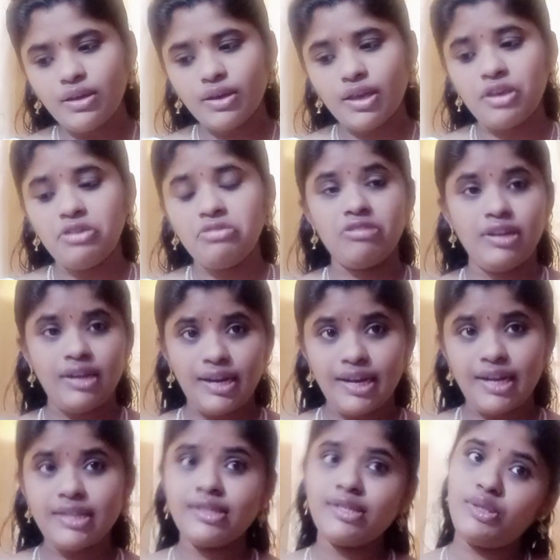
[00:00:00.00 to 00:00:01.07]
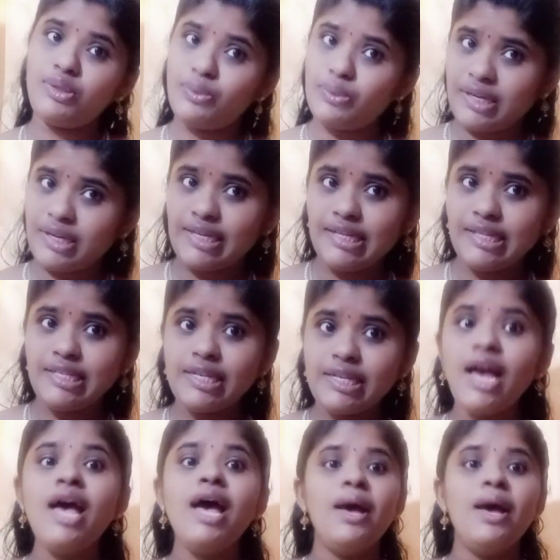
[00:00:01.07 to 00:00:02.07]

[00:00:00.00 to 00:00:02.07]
Okay, urine analysis, urine culture,